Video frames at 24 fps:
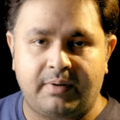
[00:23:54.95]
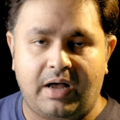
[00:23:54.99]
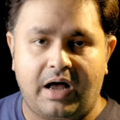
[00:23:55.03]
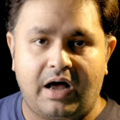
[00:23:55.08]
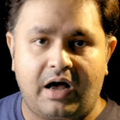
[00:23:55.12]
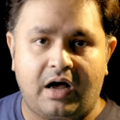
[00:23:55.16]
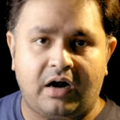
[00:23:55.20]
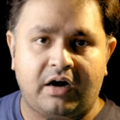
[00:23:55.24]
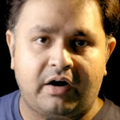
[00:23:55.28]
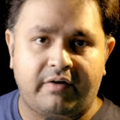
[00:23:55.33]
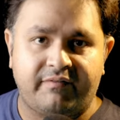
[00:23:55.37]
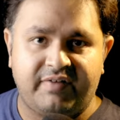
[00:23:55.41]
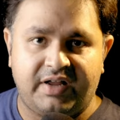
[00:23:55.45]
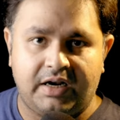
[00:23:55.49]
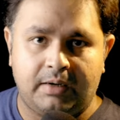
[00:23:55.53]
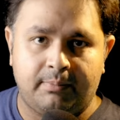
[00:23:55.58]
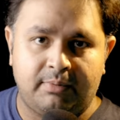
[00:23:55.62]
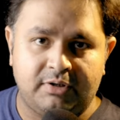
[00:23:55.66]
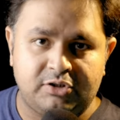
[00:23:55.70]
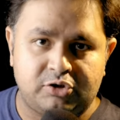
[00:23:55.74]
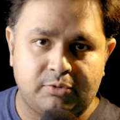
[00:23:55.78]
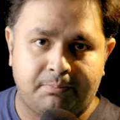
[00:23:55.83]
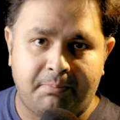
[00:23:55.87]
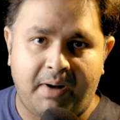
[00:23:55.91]
are
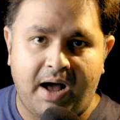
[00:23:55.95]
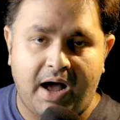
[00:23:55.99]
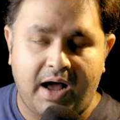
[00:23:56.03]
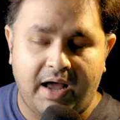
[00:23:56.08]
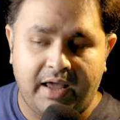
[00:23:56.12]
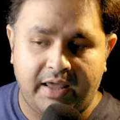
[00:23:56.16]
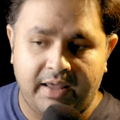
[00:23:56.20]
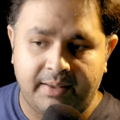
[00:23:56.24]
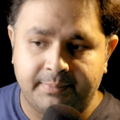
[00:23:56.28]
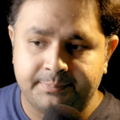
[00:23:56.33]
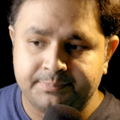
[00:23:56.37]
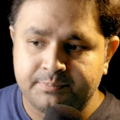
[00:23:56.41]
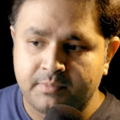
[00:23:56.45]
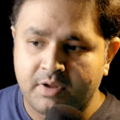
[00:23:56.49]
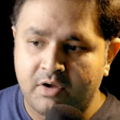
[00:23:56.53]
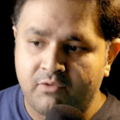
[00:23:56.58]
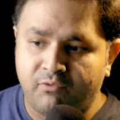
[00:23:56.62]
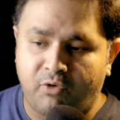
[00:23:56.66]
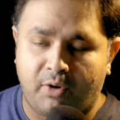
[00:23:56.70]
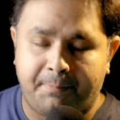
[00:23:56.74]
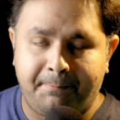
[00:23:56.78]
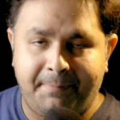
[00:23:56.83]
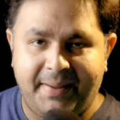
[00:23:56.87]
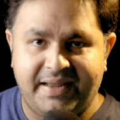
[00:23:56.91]
available to buy
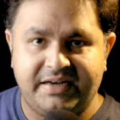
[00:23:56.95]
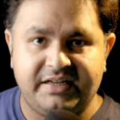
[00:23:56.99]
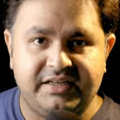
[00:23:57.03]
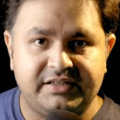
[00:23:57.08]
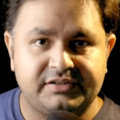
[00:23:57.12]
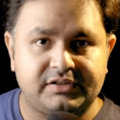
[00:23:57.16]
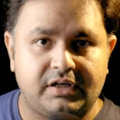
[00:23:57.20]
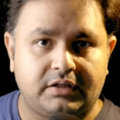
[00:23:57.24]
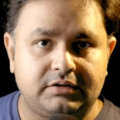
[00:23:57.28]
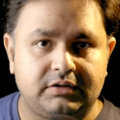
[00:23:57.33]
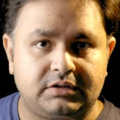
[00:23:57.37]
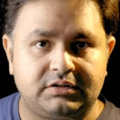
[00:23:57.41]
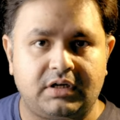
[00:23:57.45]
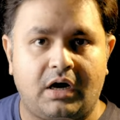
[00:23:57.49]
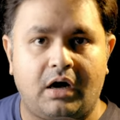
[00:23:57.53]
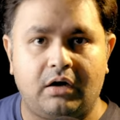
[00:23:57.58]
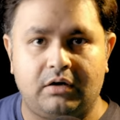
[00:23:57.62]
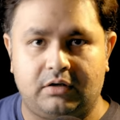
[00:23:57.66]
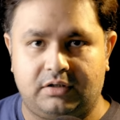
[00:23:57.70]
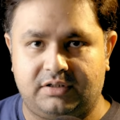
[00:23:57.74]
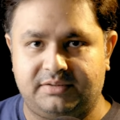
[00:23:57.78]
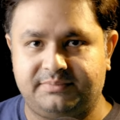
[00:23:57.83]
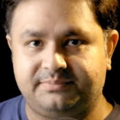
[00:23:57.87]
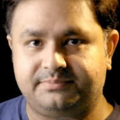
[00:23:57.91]
for pennies on the
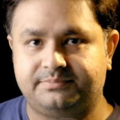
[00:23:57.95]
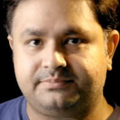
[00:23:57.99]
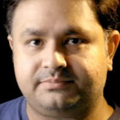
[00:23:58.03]
dollar.